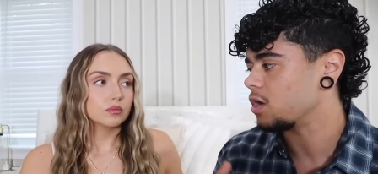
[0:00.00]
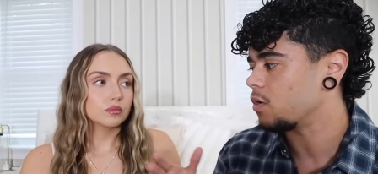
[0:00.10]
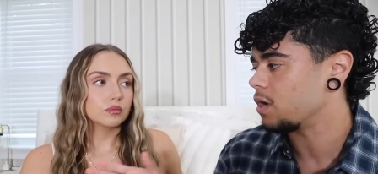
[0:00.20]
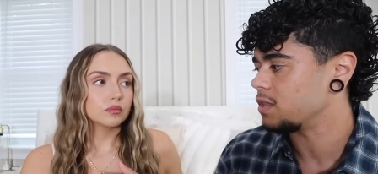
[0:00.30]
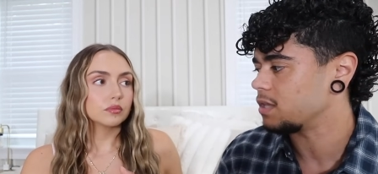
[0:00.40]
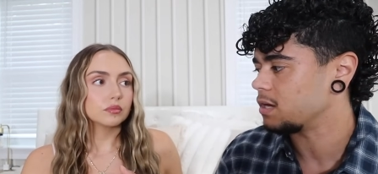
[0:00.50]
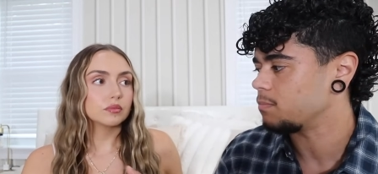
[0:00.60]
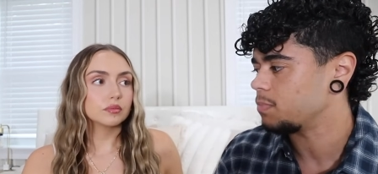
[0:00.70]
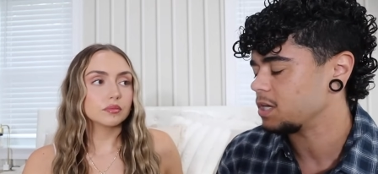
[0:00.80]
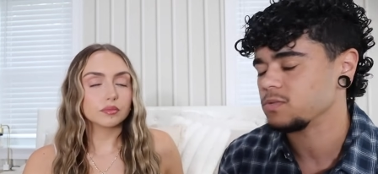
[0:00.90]
Speaker 1: ago, and
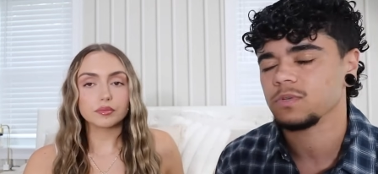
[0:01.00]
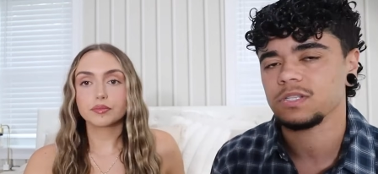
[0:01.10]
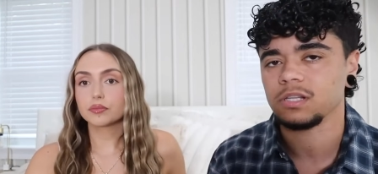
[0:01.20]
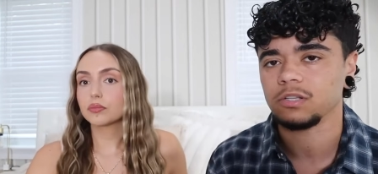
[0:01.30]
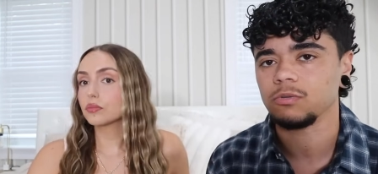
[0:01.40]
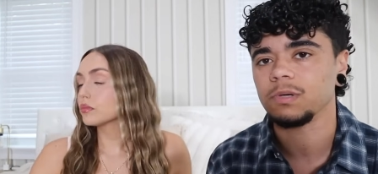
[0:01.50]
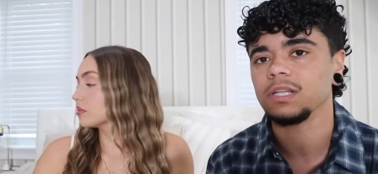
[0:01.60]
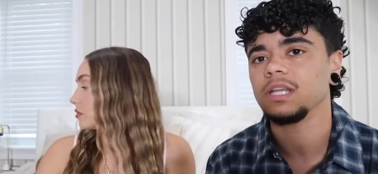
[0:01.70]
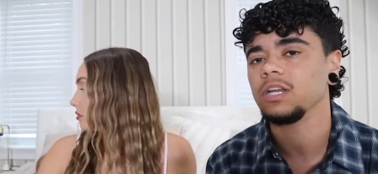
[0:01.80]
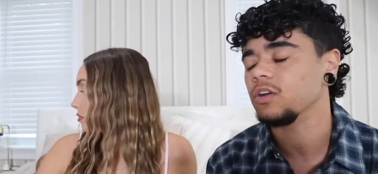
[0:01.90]
then Pigs was a little
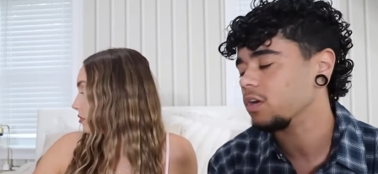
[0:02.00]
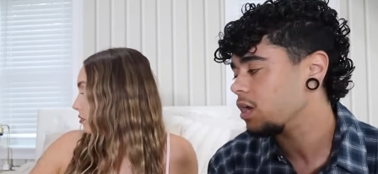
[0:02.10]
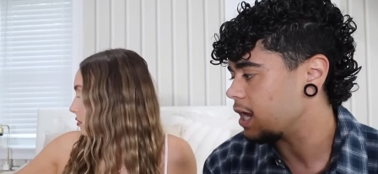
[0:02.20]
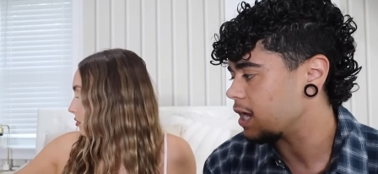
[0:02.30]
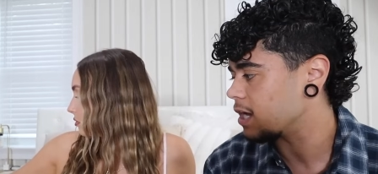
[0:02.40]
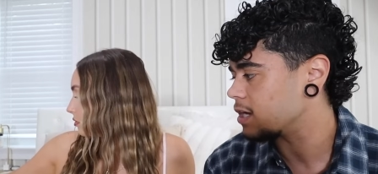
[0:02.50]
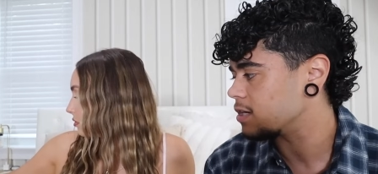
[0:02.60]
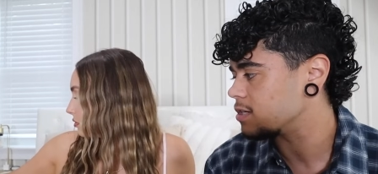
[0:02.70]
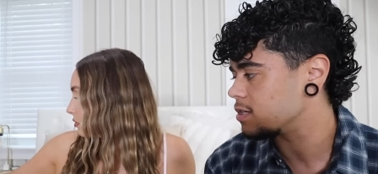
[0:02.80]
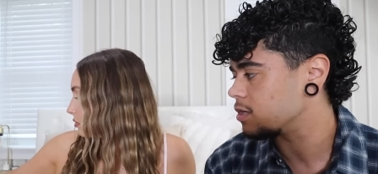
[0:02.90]
bit later.
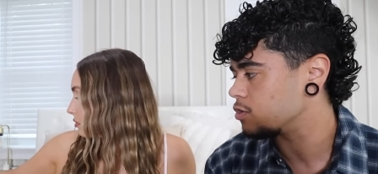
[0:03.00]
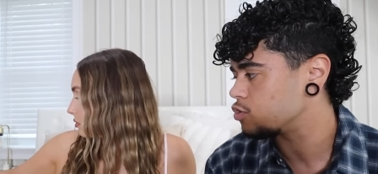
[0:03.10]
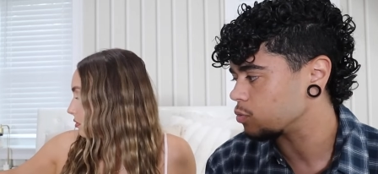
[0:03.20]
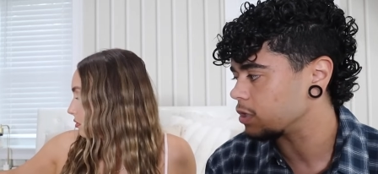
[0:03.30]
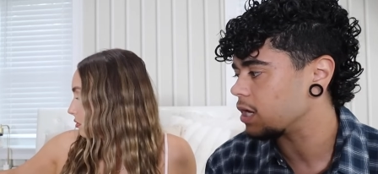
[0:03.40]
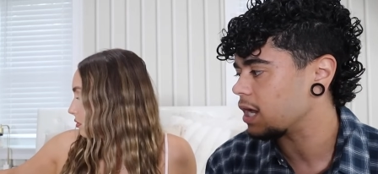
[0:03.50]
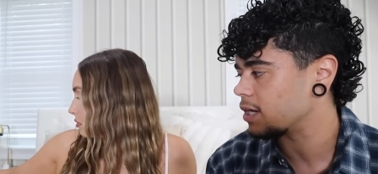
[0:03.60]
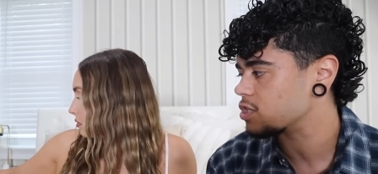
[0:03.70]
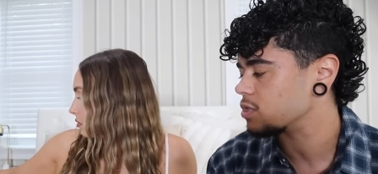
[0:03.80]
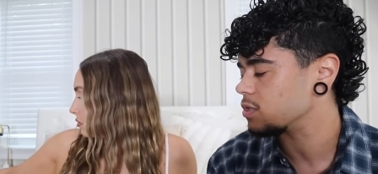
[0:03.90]
And Julia
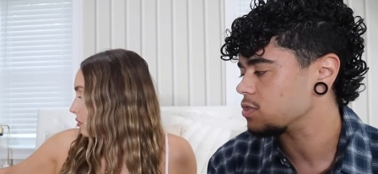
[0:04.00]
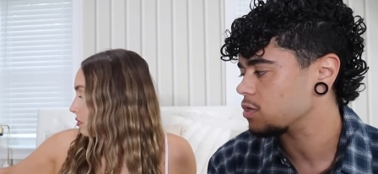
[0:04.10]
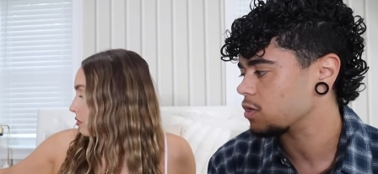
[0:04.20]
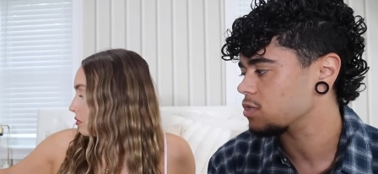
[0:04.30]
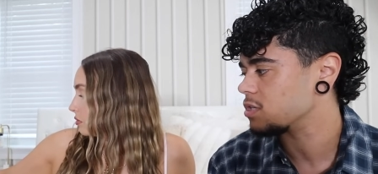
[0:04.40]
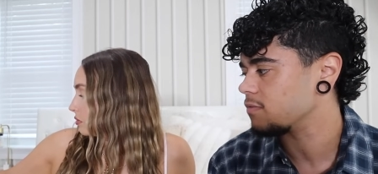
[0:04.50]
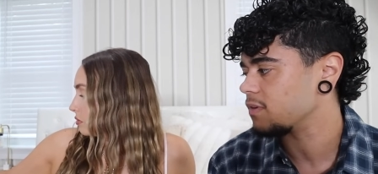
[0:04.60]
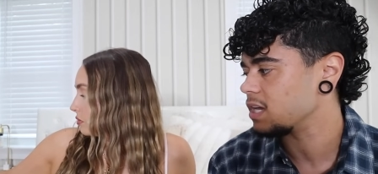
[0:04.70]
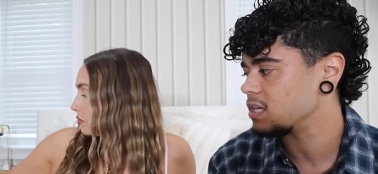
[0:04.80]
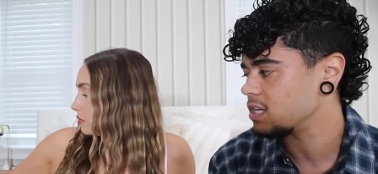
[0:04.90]
actually took her to the
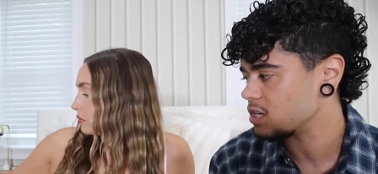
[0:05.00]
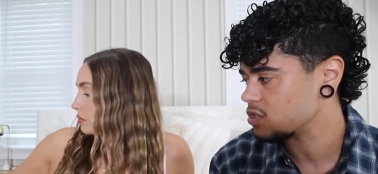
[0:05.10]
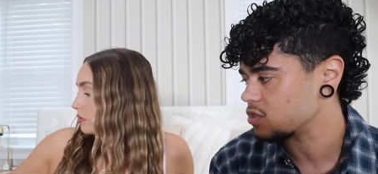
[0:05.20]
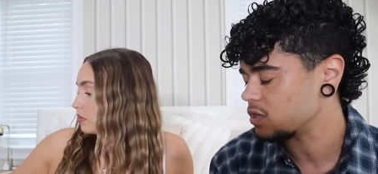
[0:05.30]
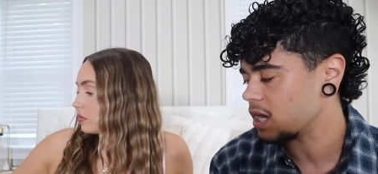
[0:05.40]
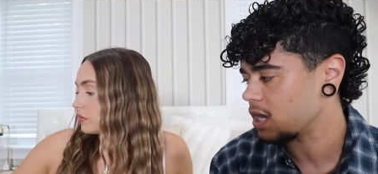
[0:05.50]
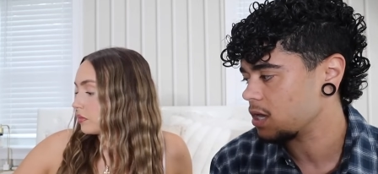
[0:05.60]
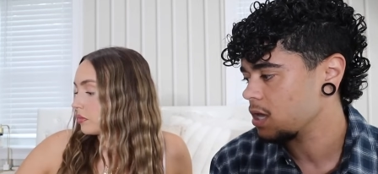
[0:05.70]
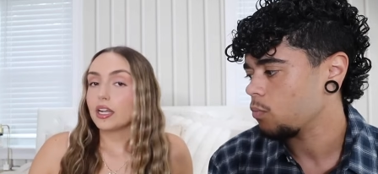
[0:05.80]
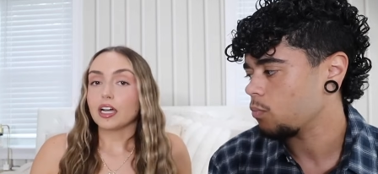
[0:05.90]
vet
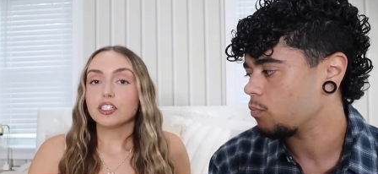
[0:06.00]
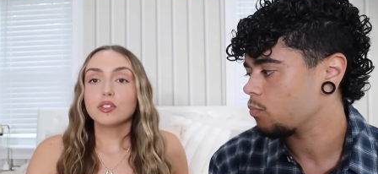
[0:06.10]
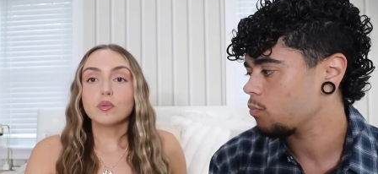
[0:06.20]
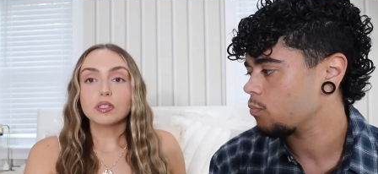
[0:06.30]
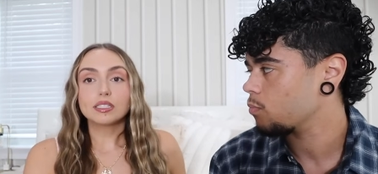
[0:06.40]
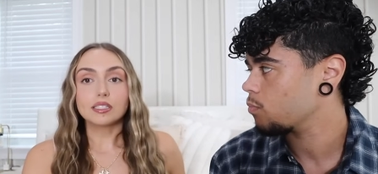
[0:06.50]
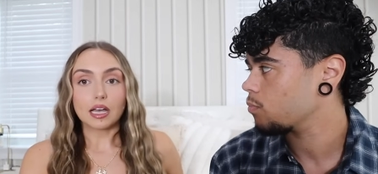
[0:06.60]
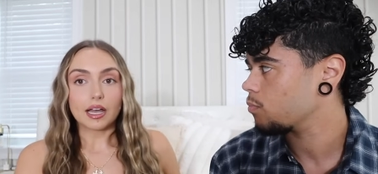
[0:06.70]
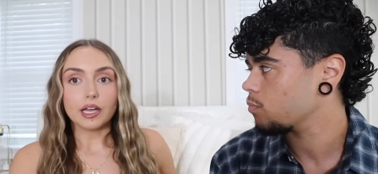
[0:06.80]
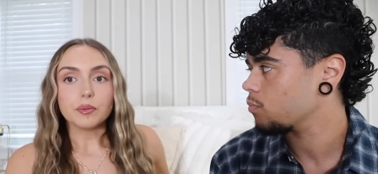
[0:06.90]
yesterday.
Speaker 2: And I just want to
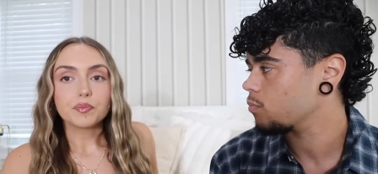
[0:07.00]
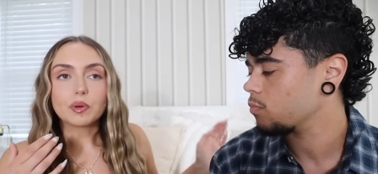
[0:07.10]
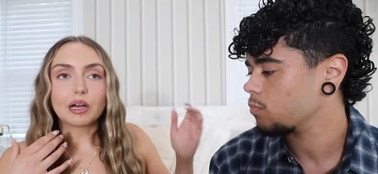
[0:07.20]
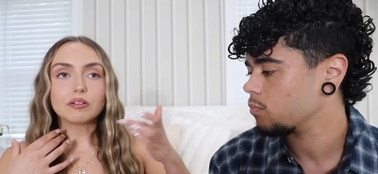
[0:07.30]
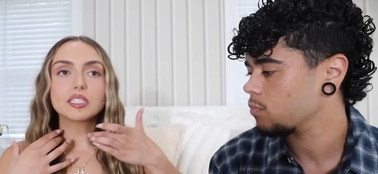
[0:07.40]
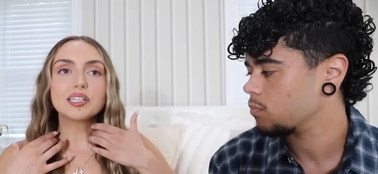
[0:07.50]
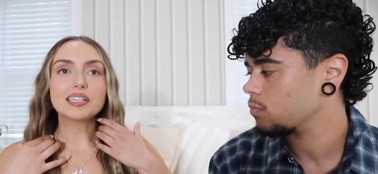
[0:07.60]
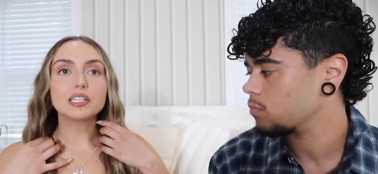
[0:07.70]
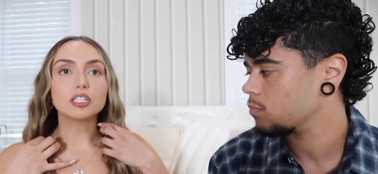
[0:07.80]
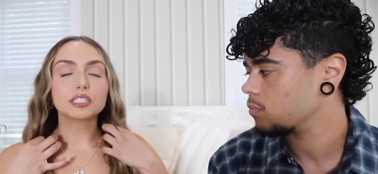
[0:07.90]
say, when I was
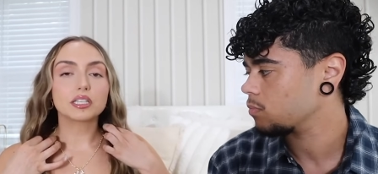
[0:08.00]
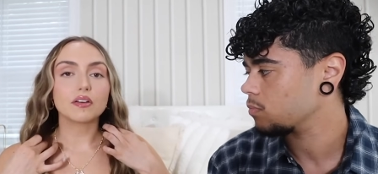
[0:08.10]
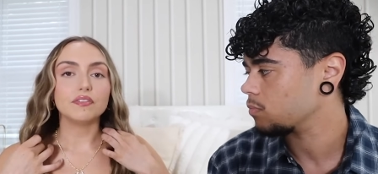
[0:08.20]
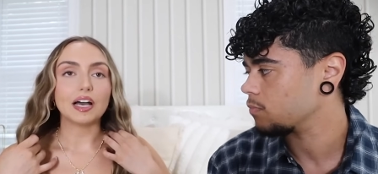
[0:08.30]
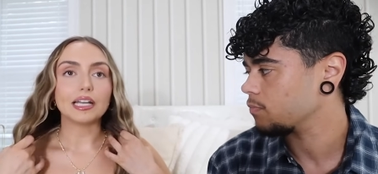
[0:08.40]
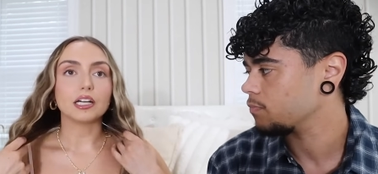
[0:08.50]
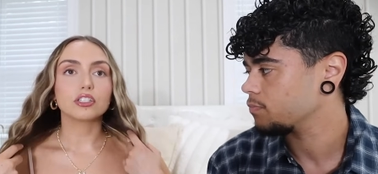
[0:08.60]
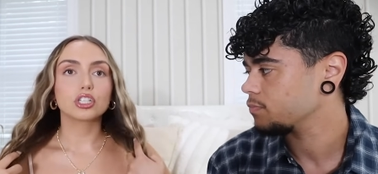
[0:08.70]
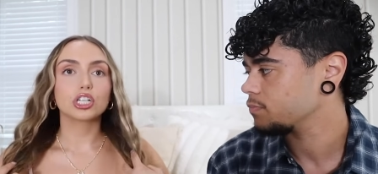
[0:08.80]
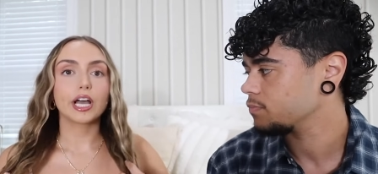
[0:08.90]
taking her to the vet
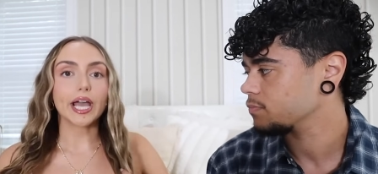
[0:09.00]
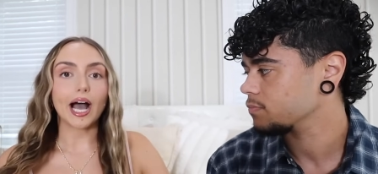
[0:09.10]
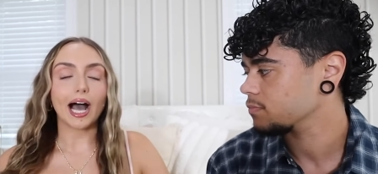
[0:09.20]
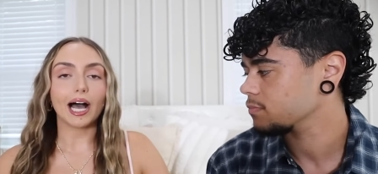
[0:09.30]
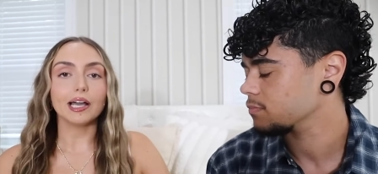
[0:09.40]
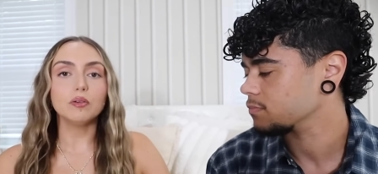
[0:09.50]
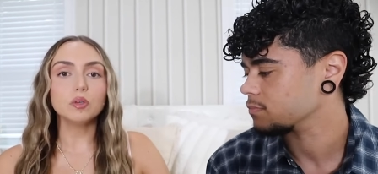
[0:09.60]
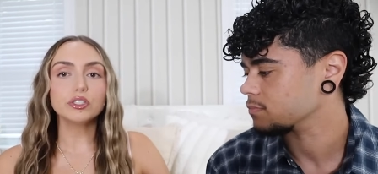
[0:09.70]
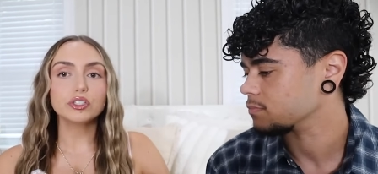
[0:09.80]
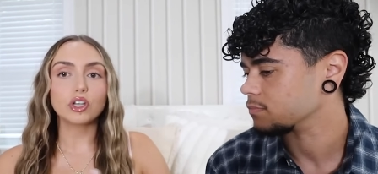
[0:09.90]
yesterday, I
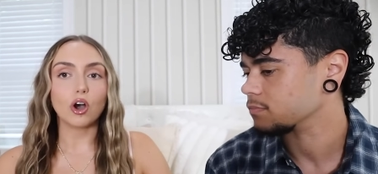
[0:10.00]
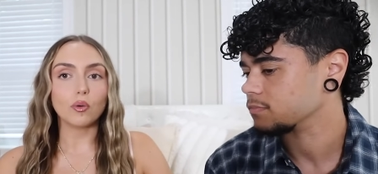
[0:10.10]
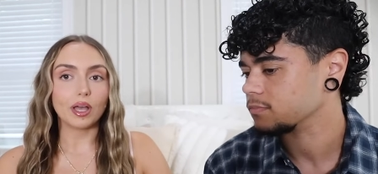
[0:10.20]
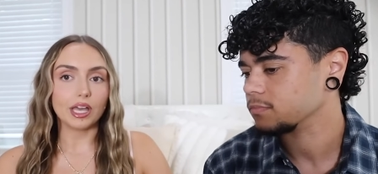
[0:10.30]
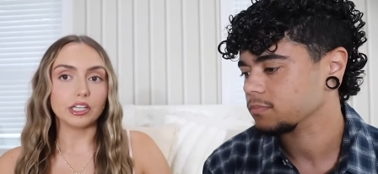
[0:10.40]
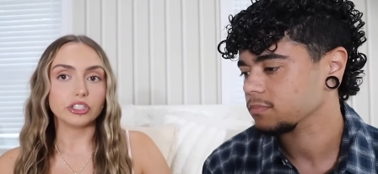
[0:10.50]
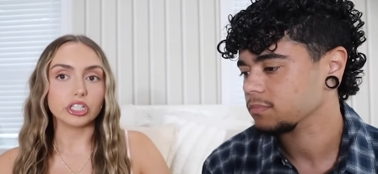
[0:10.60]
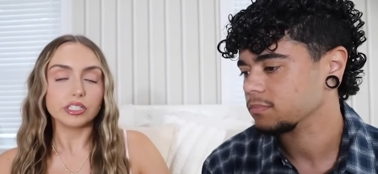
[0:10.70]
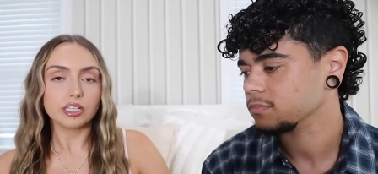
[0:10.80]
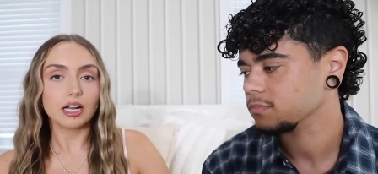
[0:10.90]
was so
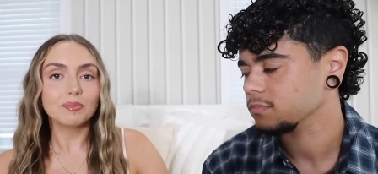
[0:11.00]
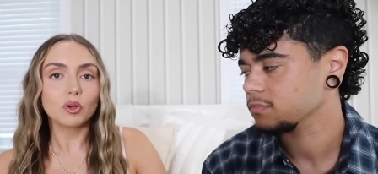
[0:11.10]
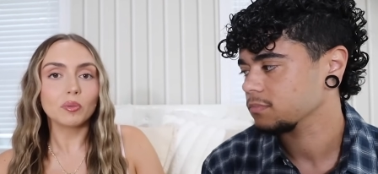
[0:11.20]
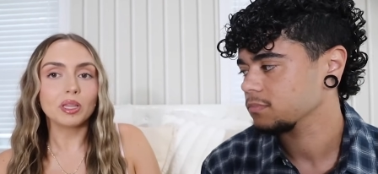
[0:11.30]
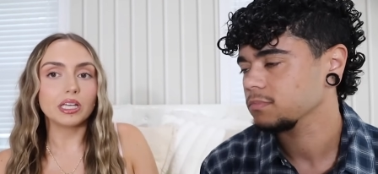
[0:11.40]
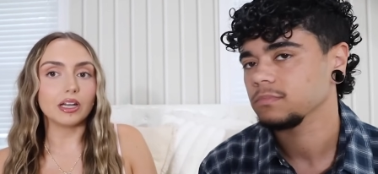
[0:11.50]
anxious. And I'm normally